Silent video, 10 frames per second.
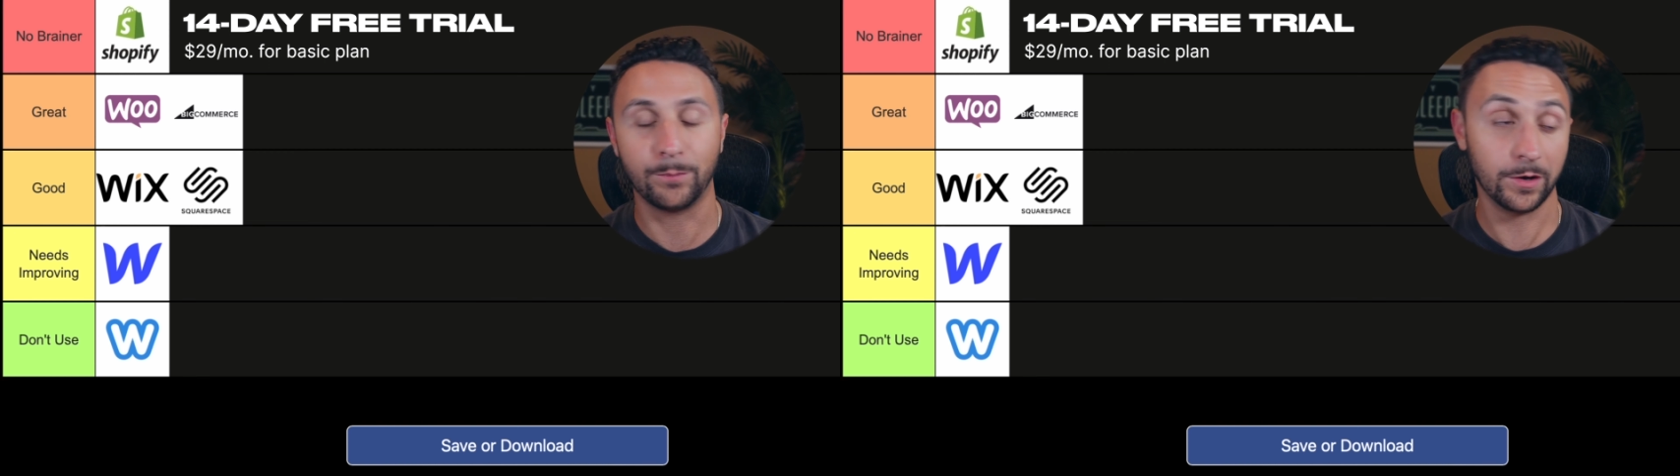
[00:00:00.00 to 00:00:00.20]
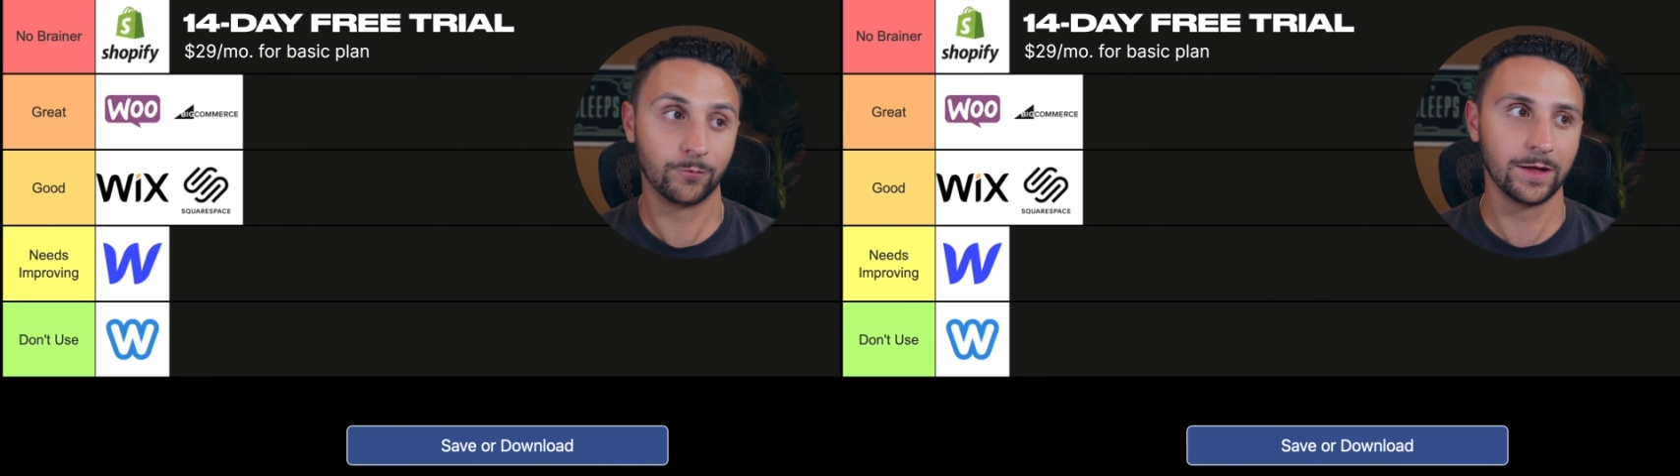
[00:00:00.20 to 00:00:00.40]

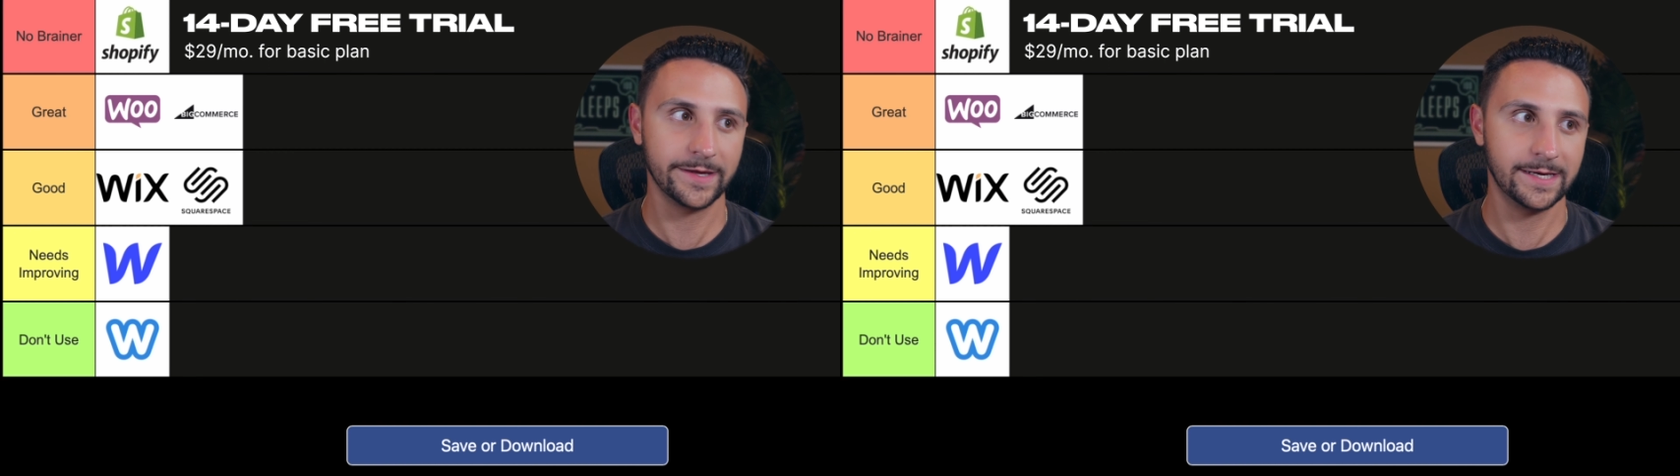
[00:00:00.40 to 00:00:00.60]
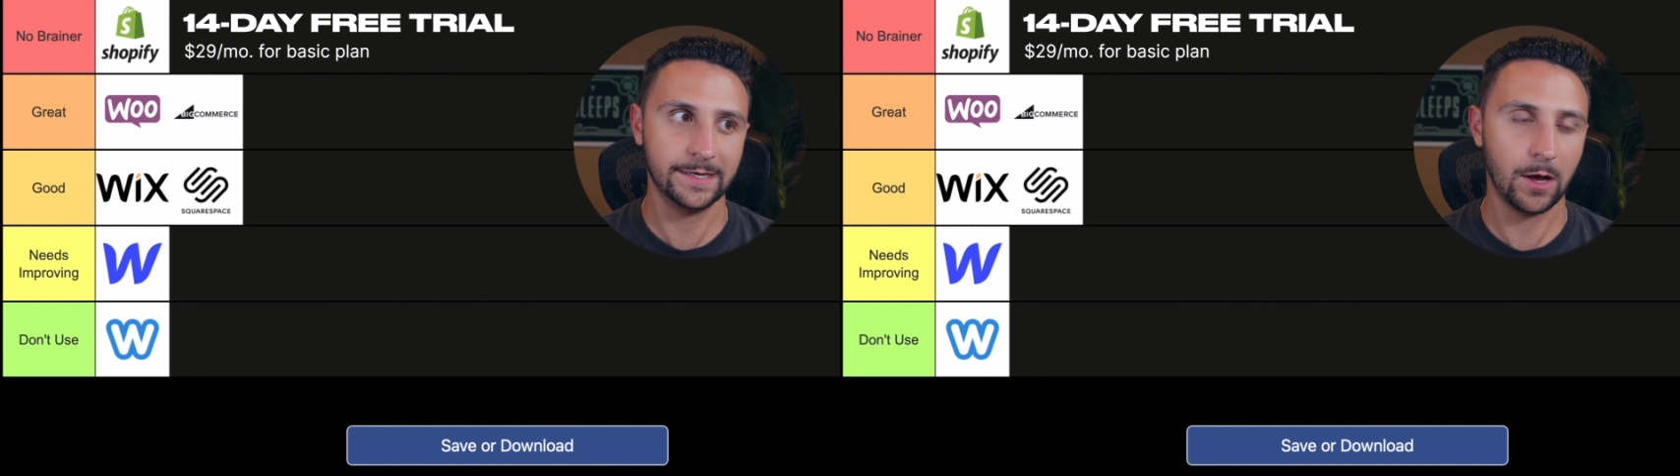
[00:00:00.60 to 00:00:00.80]
but it
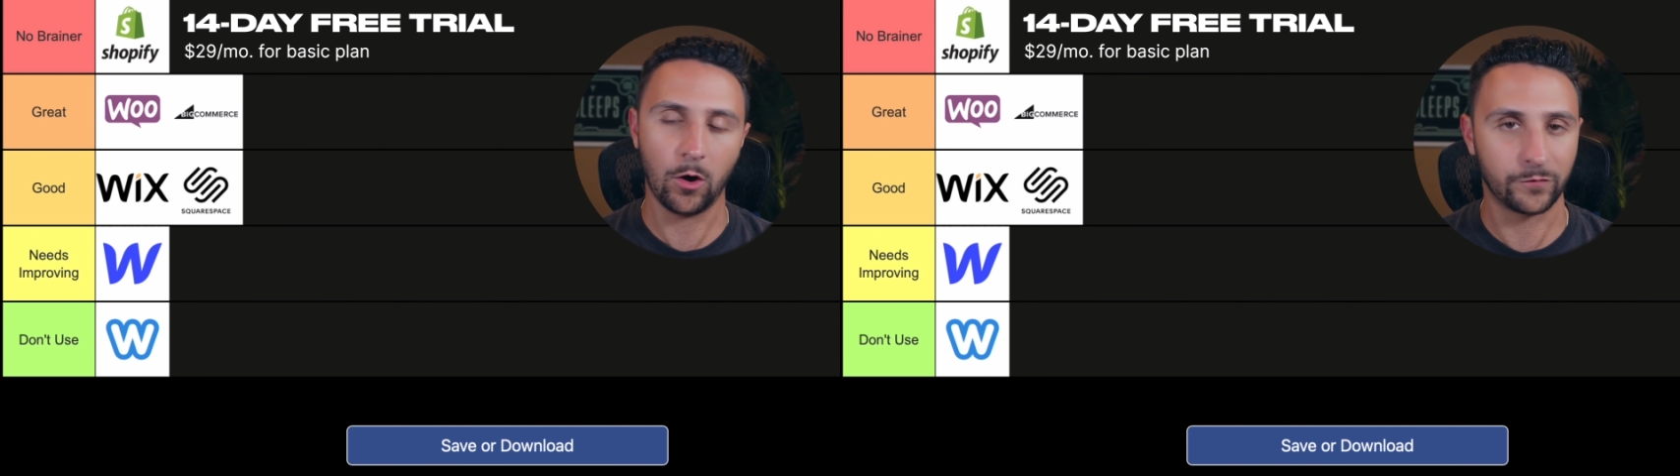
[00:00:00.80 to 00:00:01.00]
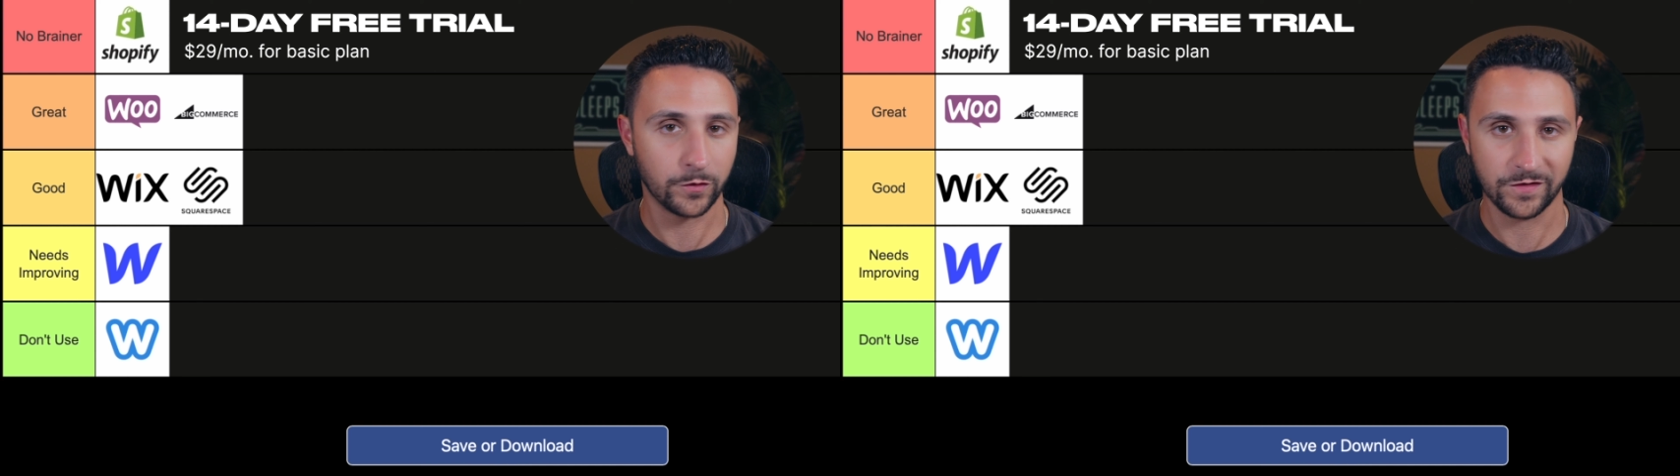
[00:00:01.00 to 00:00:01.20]
really
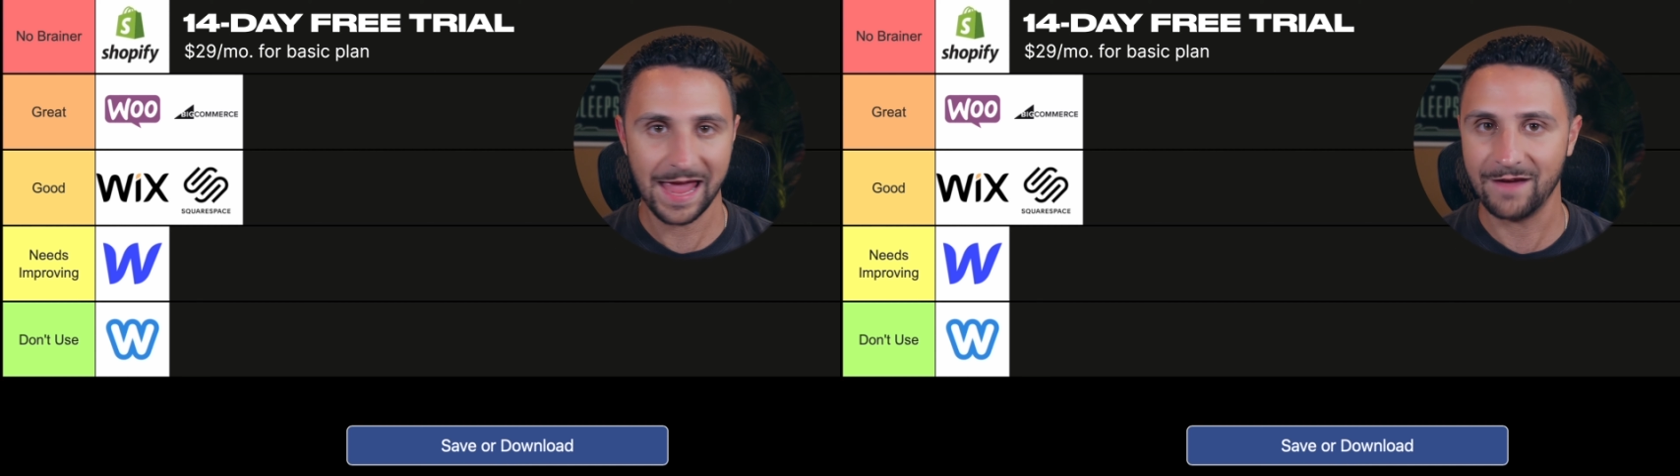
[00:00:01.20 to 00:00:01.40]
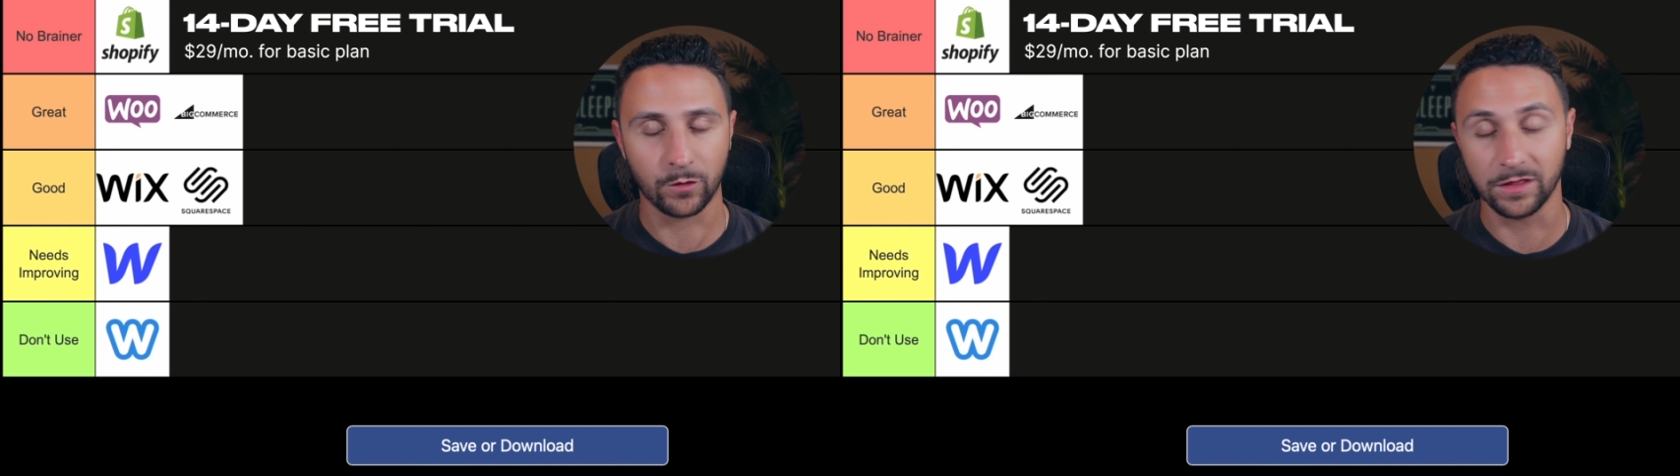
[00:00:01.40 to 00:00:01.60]
offers
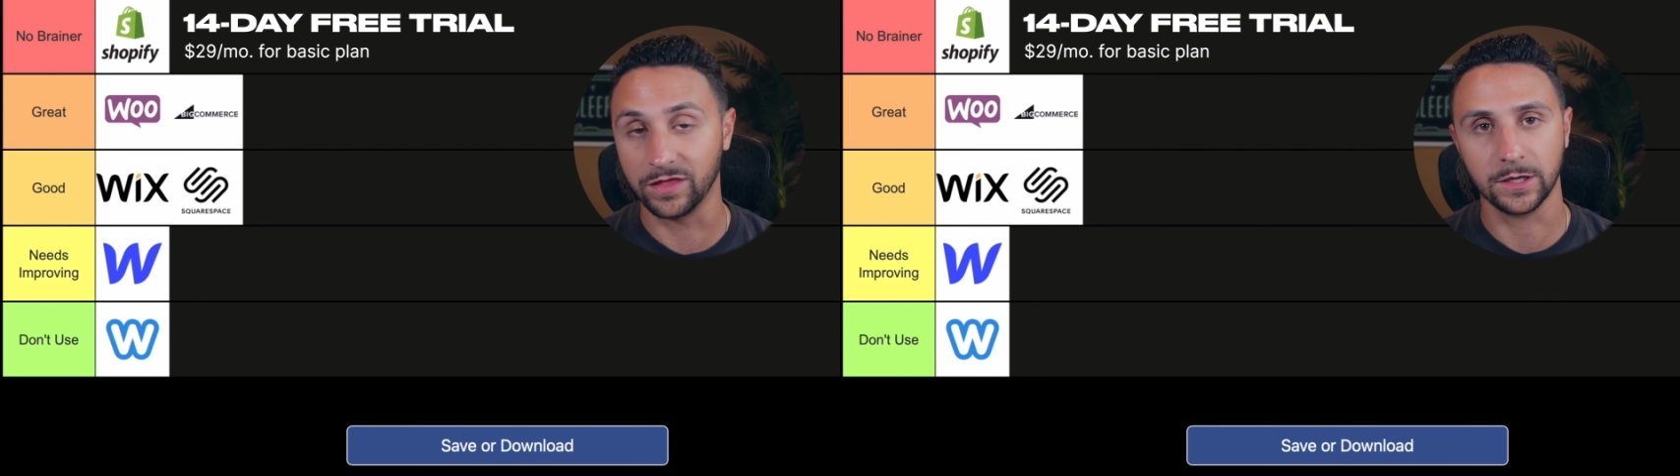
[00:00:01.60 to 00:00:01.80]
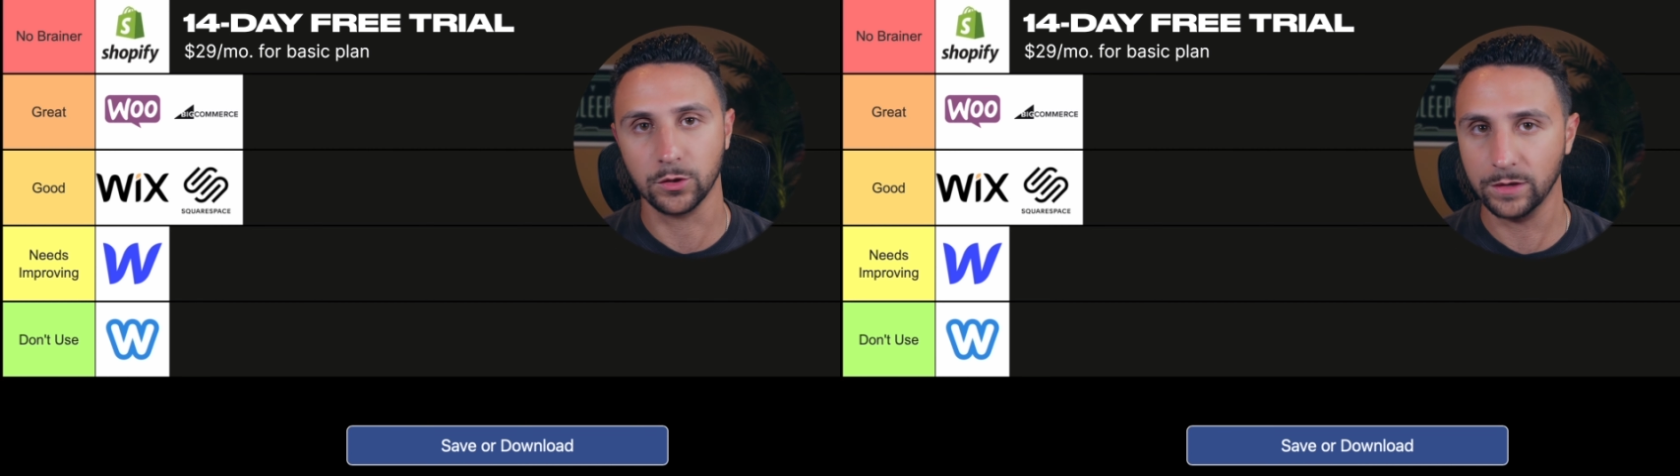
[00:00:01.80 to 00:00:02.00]

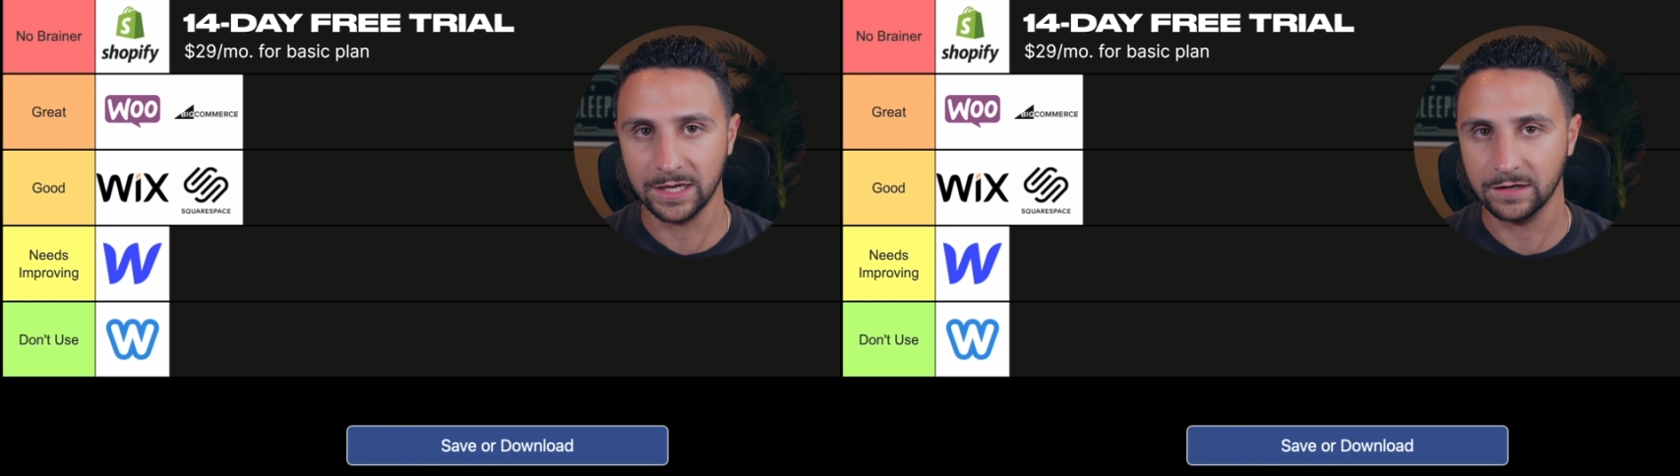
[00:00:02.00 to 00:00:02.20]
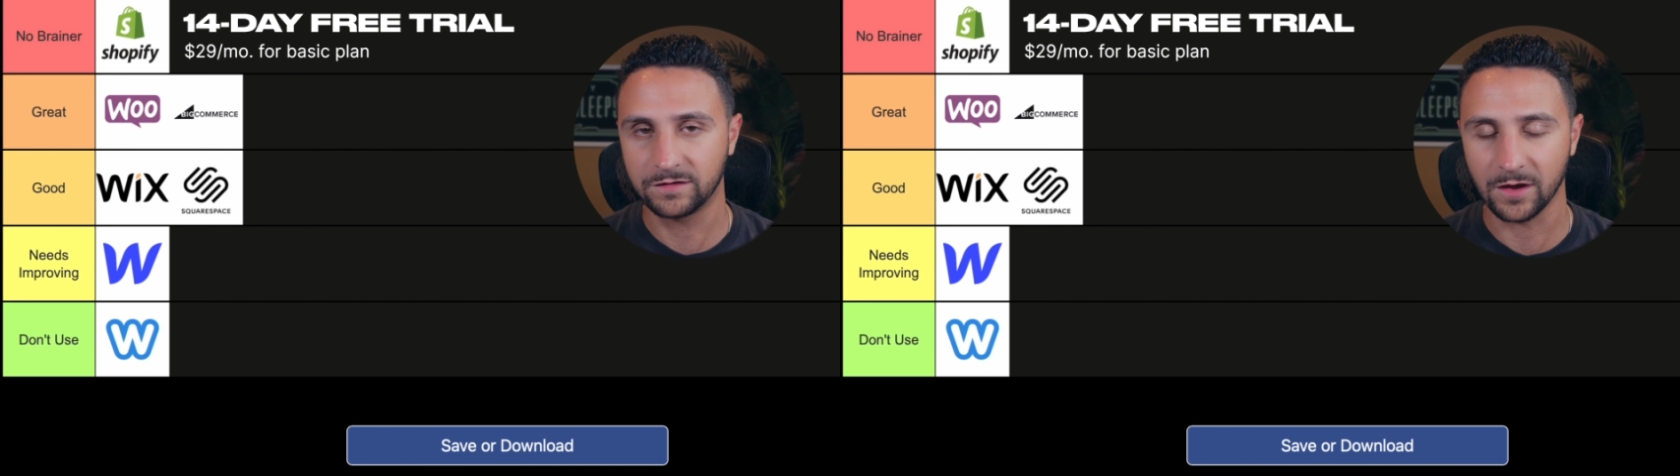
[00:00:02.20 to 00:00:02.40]
everything you need.